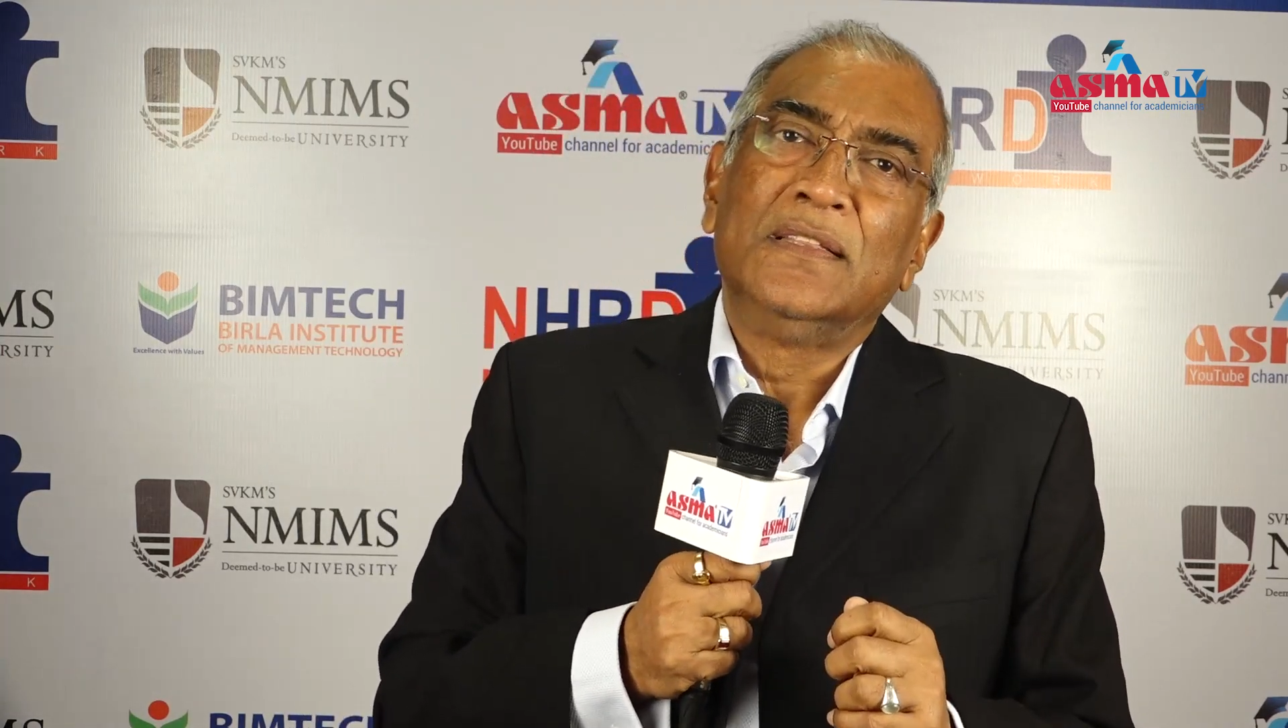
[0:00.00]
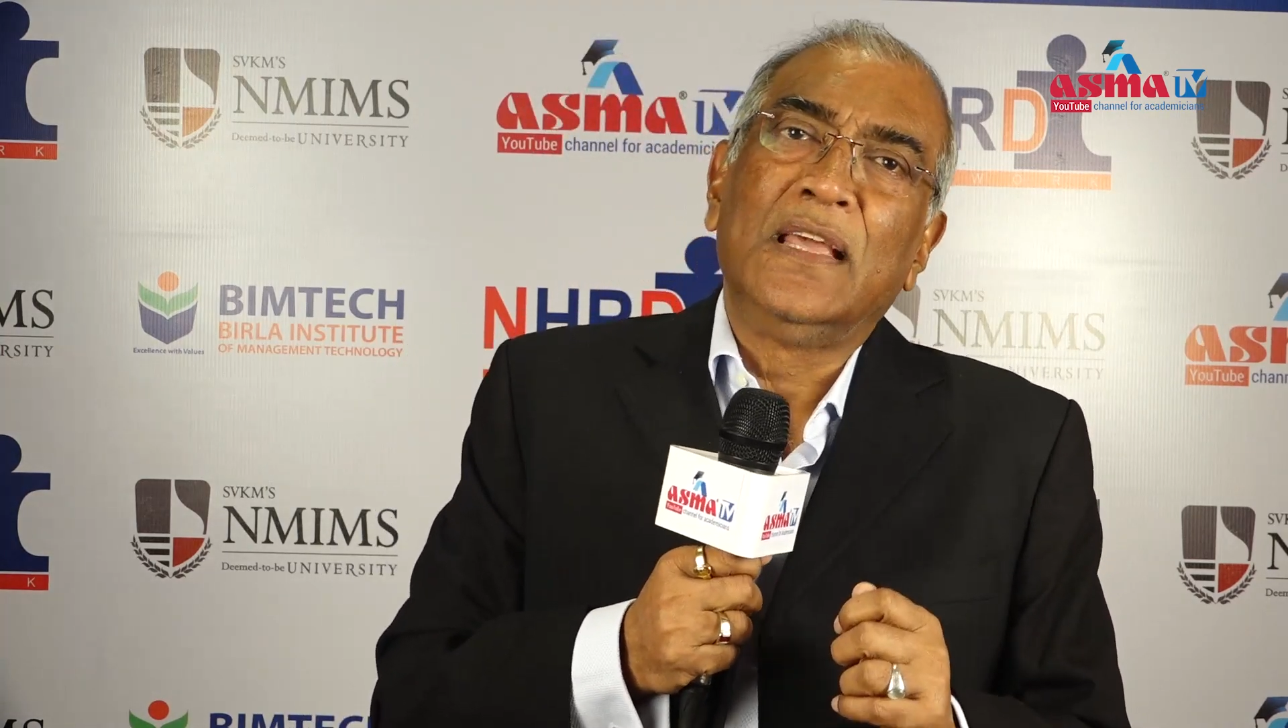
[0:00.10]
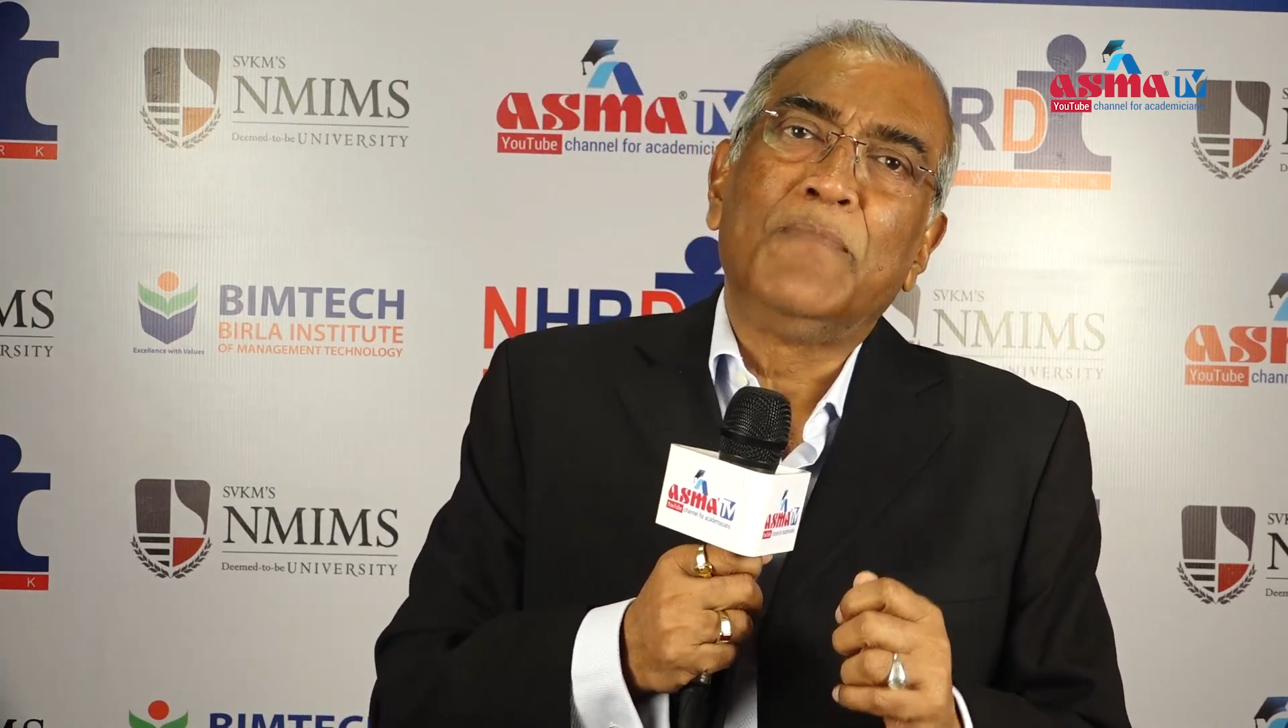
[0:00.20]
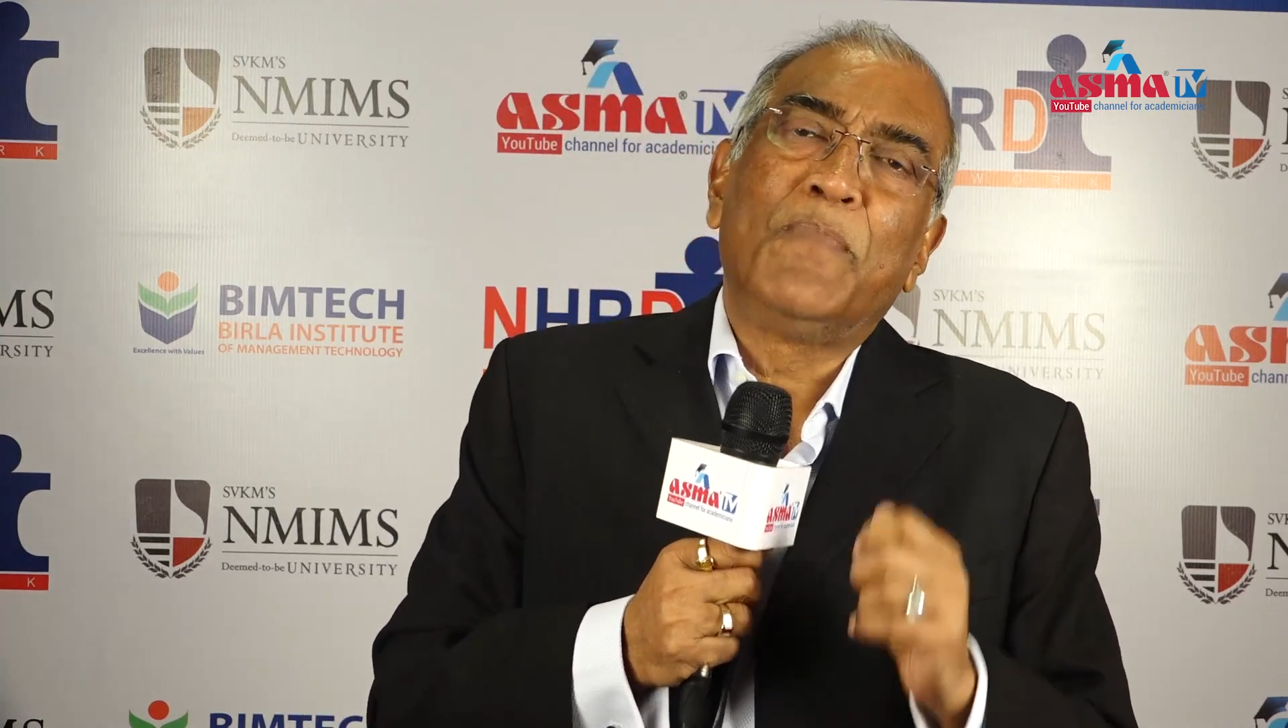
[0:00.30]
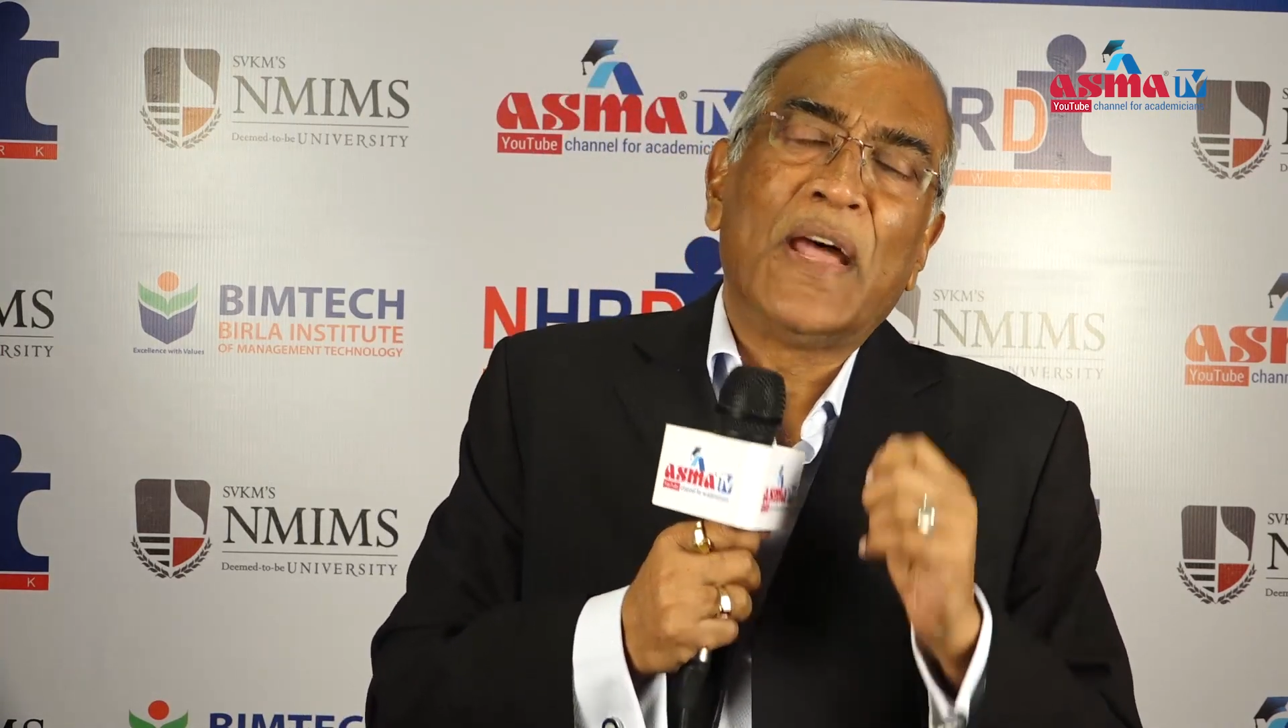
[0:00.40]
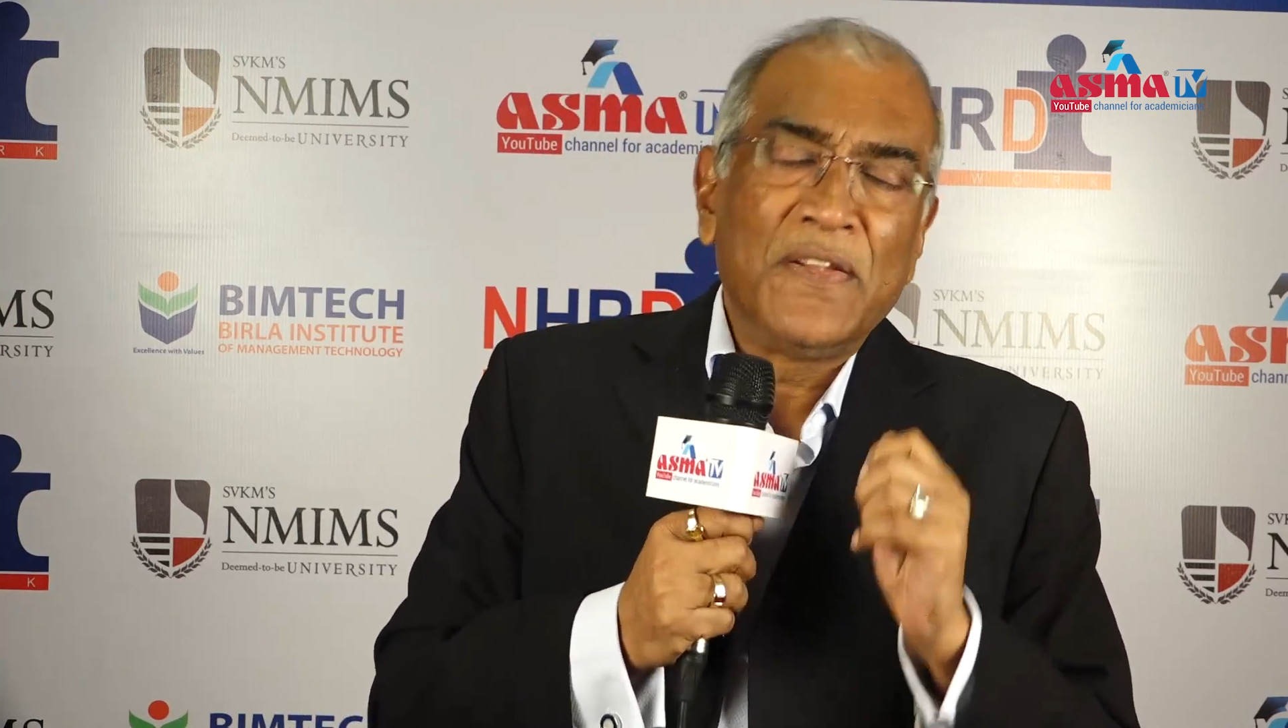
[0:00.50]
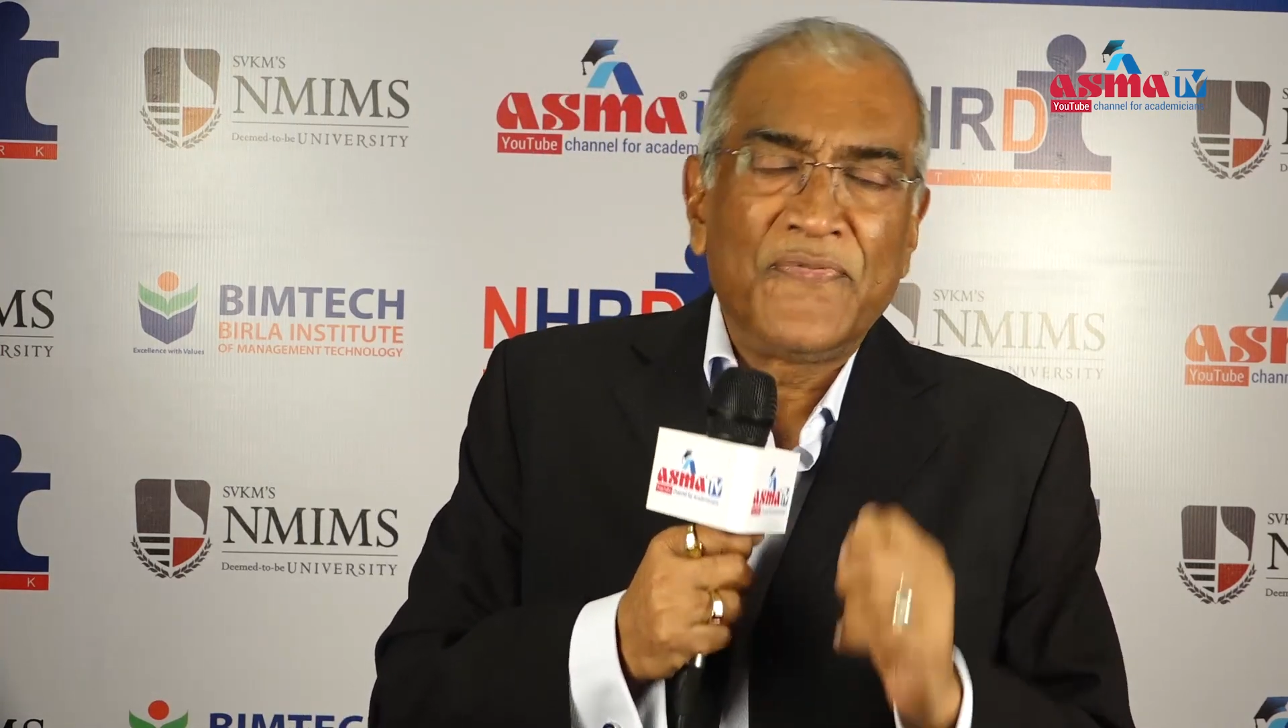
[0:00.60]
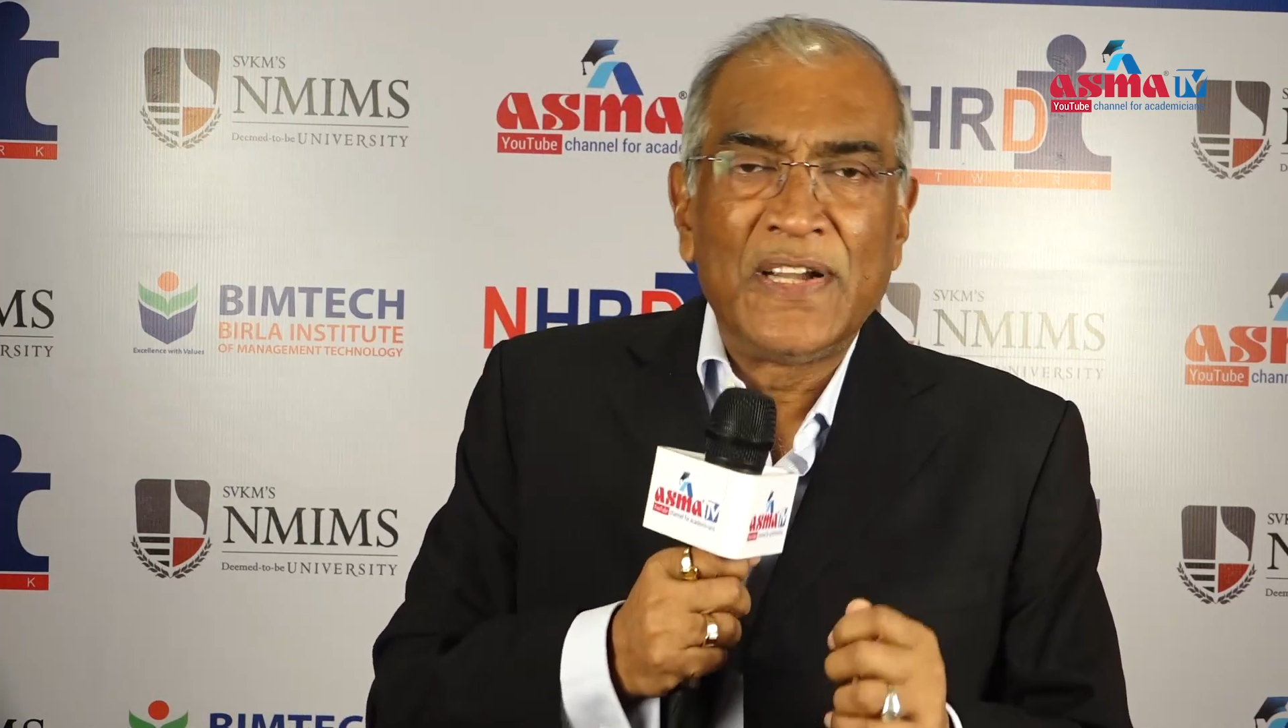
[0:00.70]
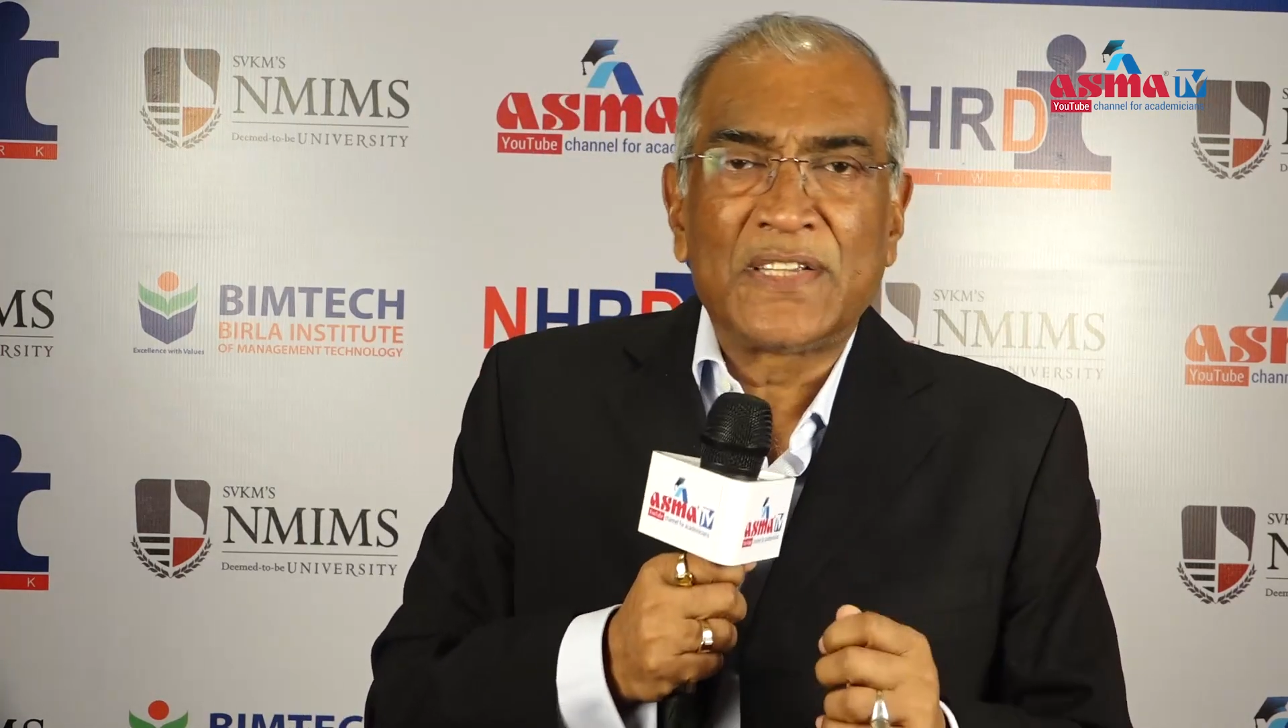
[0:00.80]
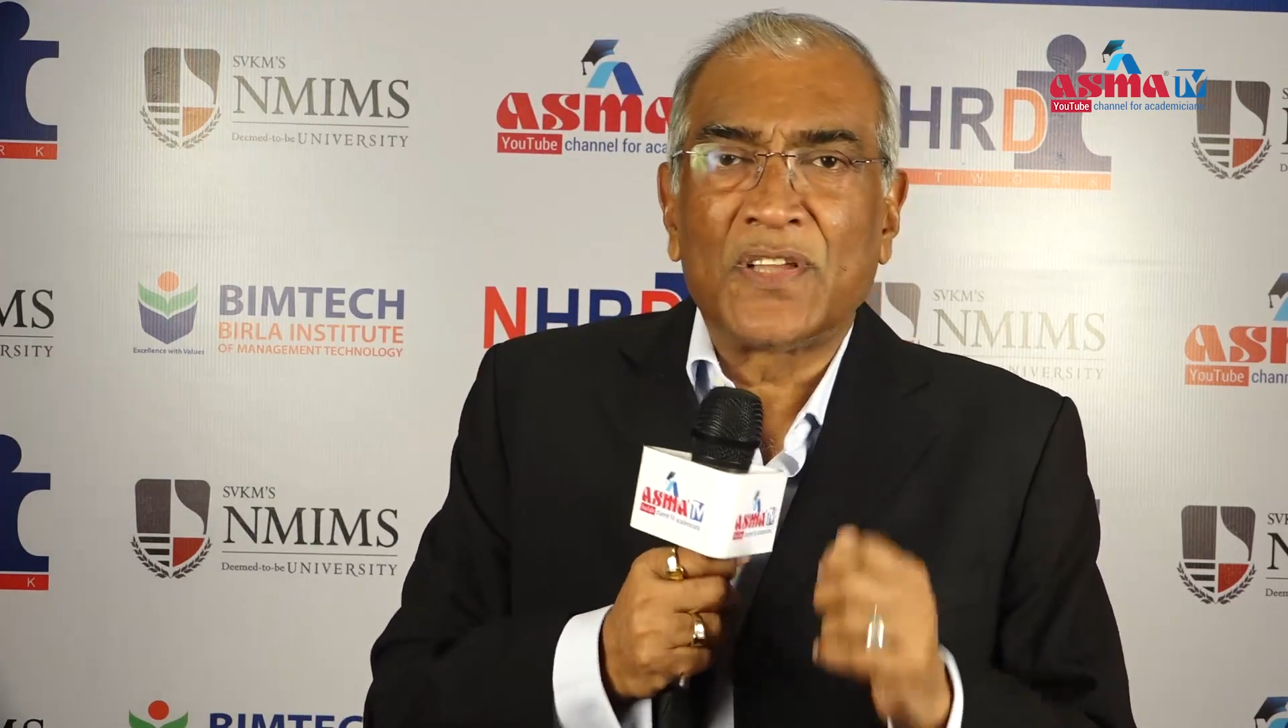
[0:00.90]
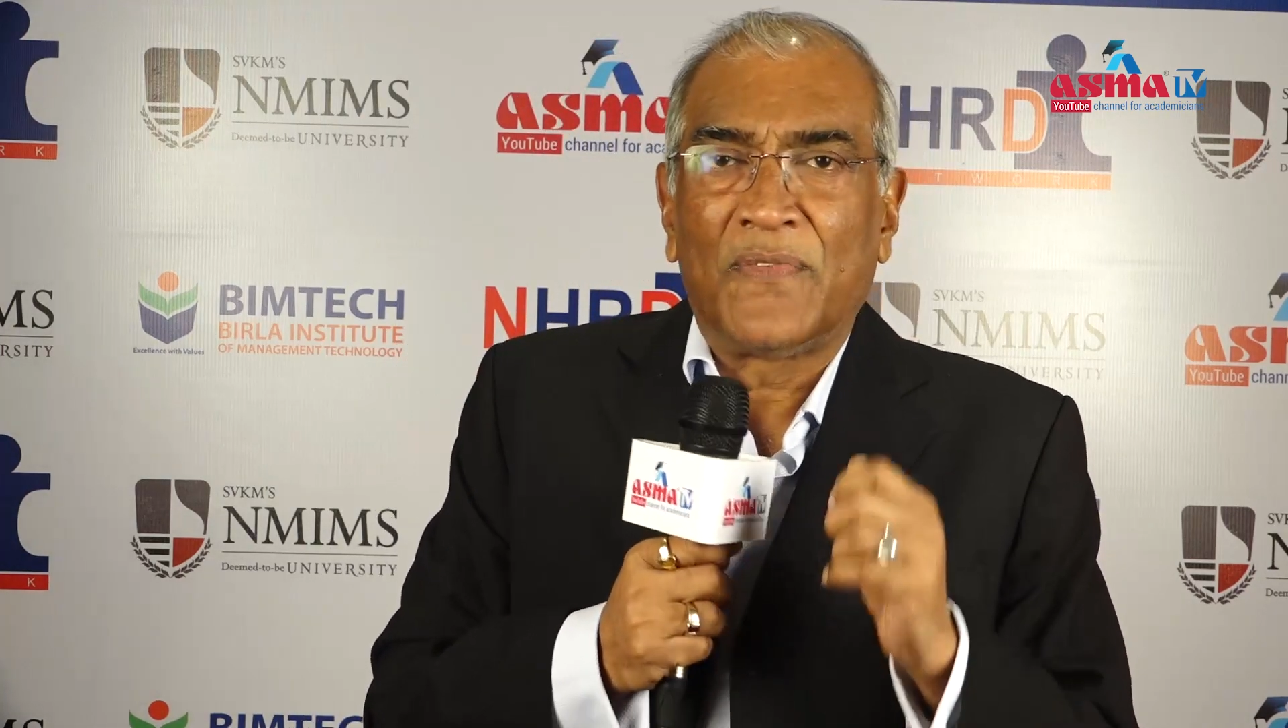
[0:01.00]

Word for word: the benefits